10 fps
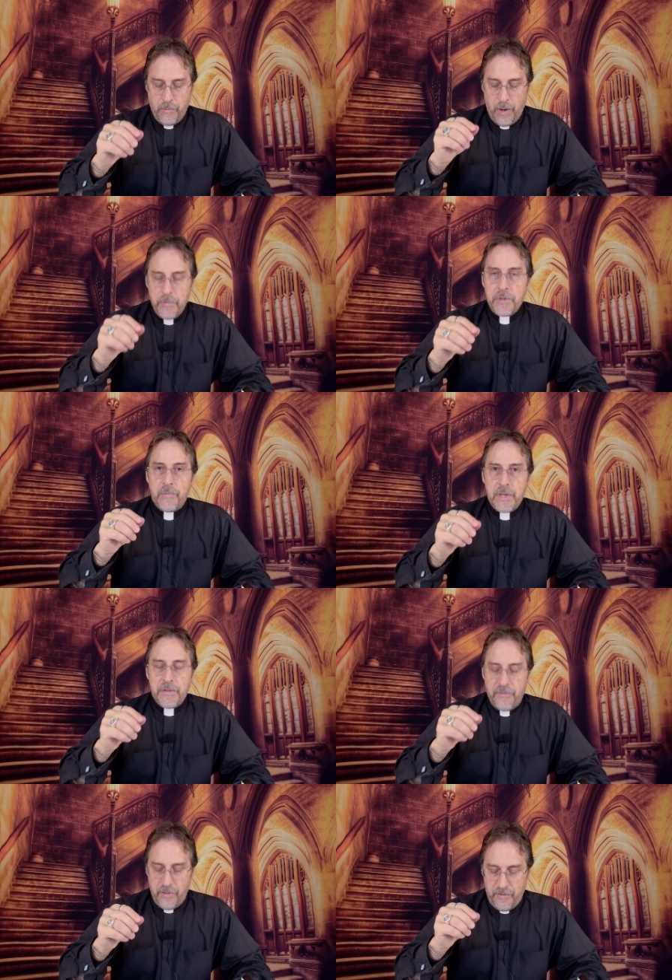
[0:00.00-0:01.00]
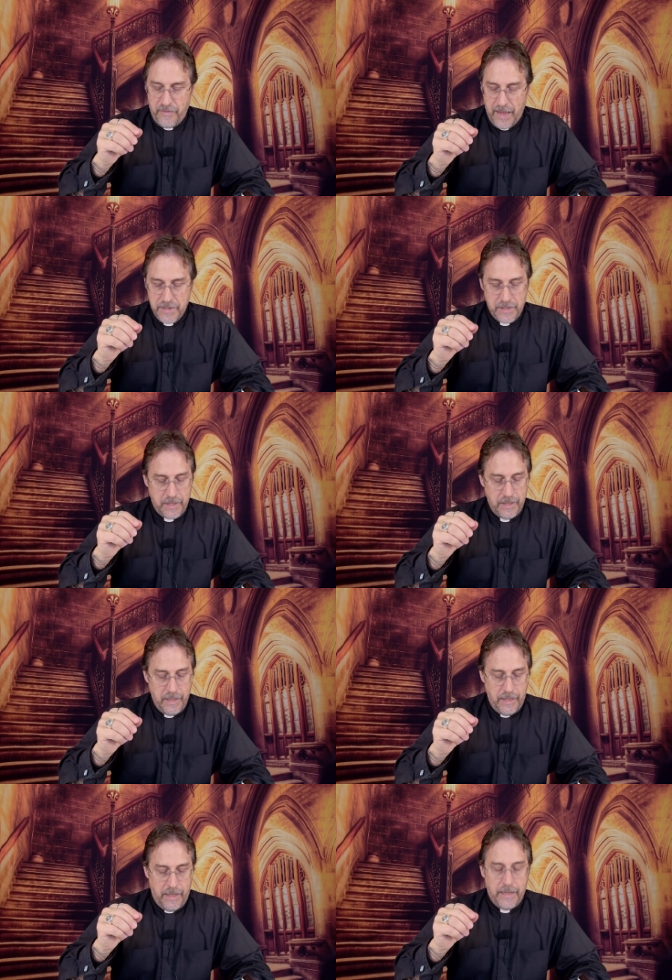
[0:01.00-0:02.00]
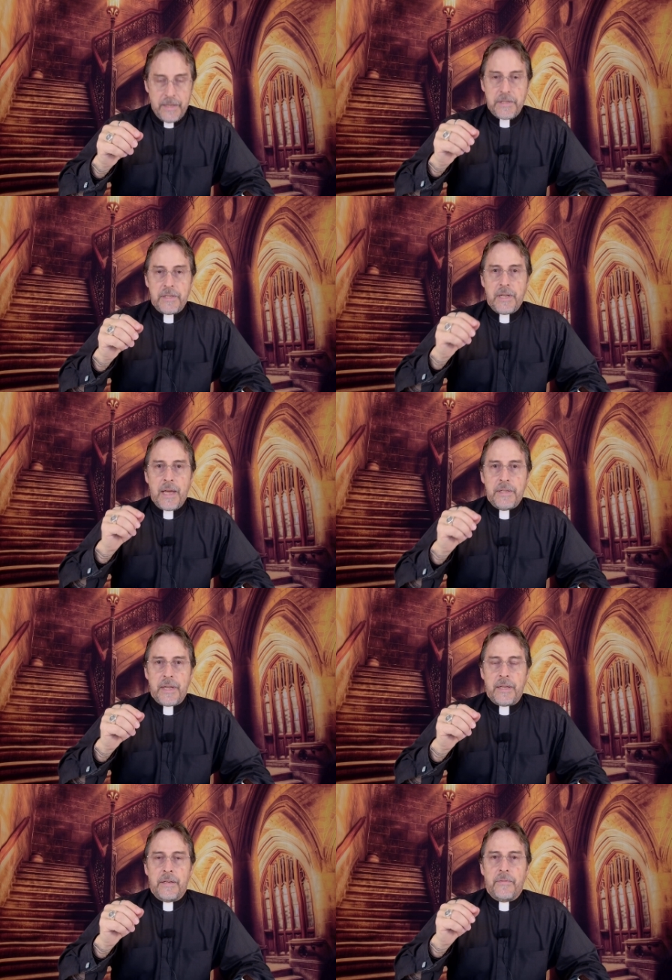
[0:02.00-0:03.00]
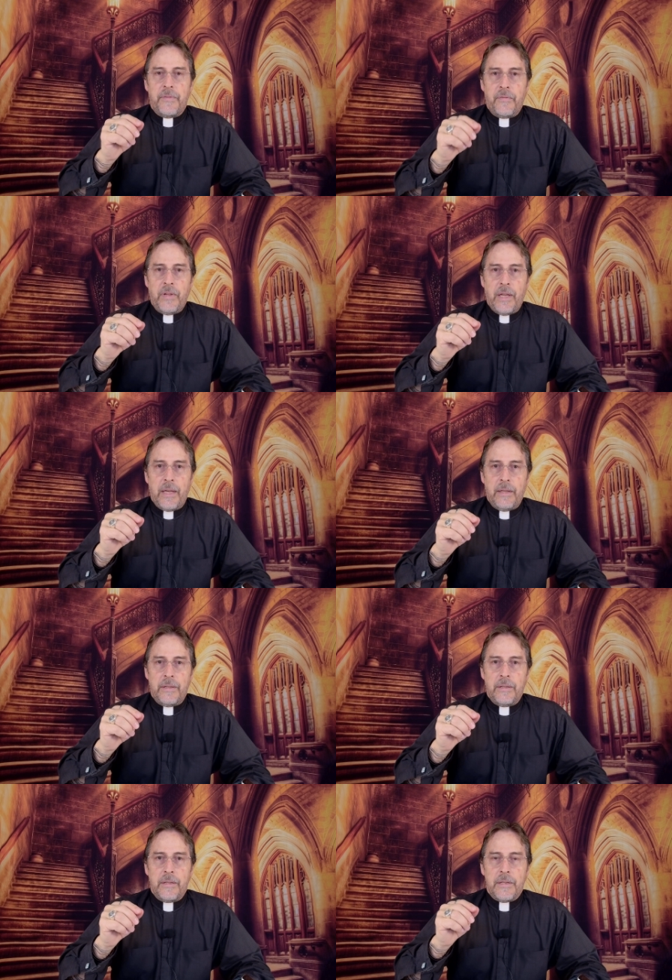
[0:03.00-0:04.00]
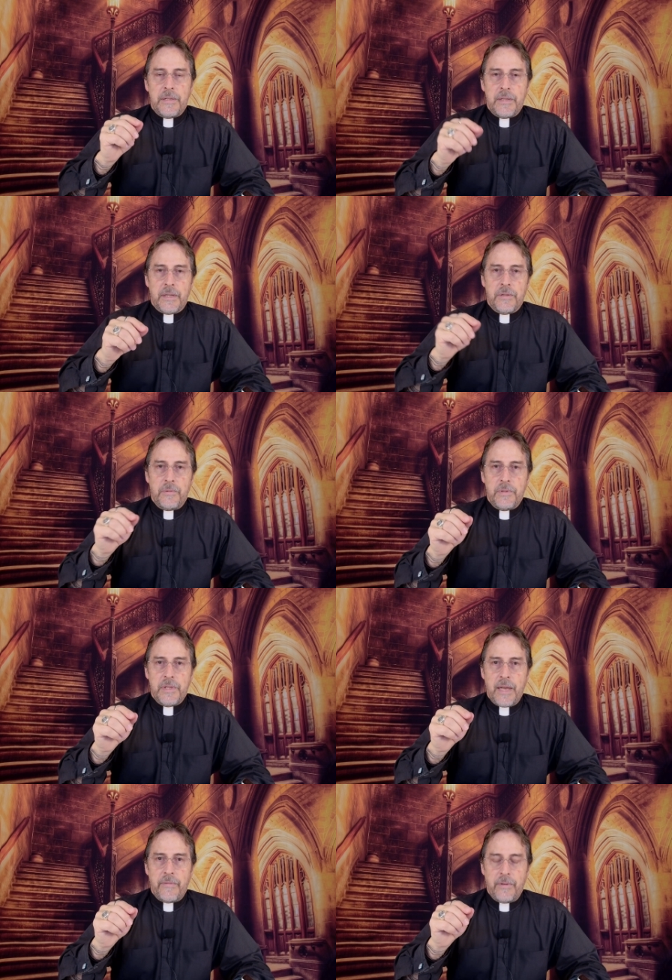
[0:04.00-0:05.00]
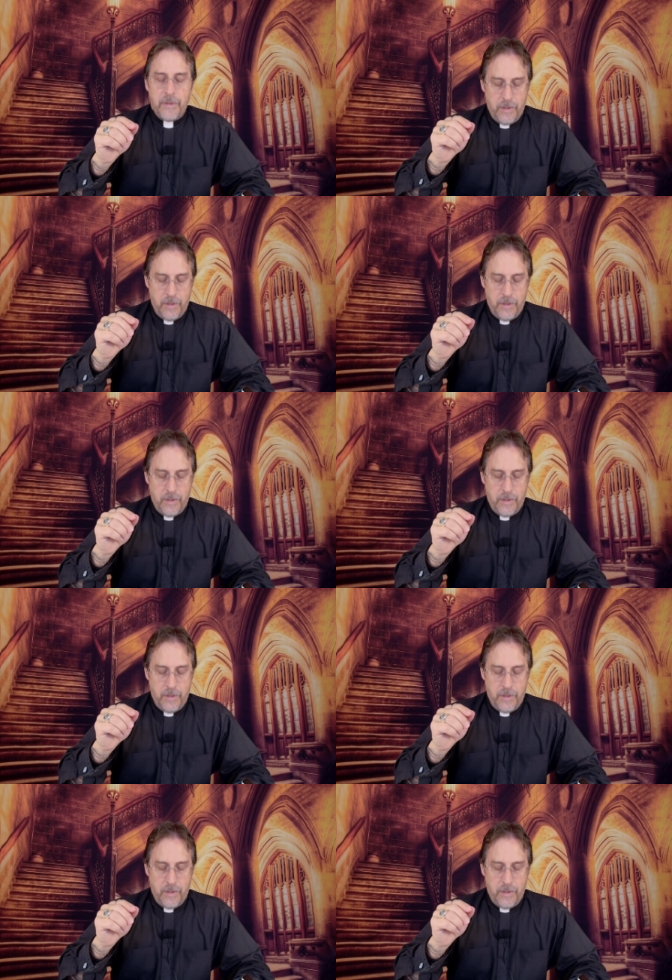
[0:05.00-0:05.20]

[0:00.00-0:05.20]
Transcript: What was the reason for their fasting? And this is Isaiah 58, 6 through 7.